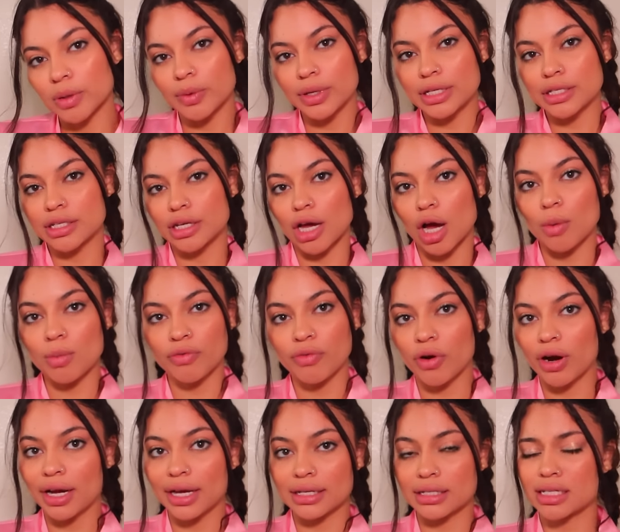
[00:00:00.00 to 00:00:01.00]
of weeks ago
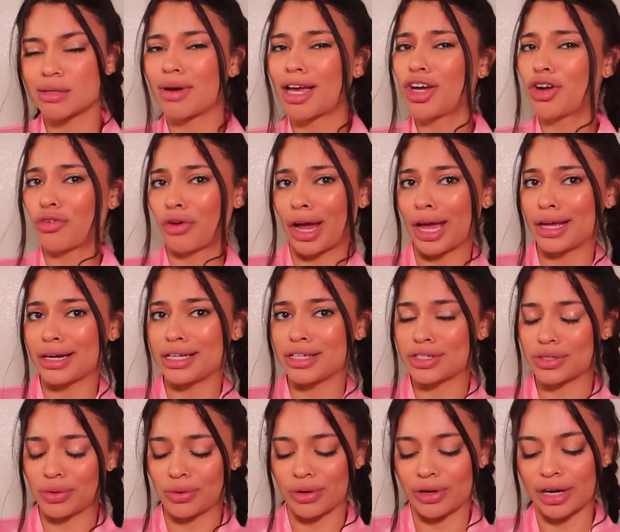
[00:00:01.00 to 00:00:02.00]
before I get into my granny
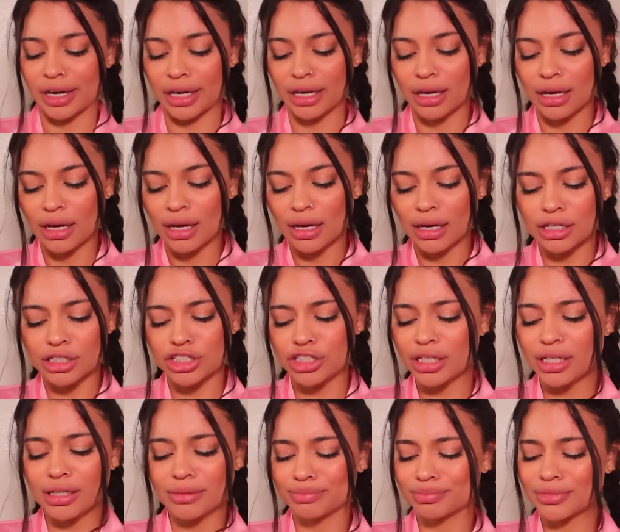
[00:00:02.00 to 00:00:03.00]
story? Cause
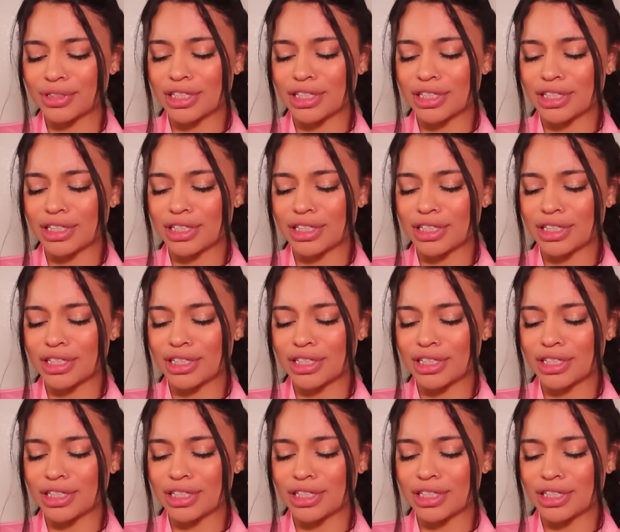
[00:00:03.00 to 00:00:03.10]
she,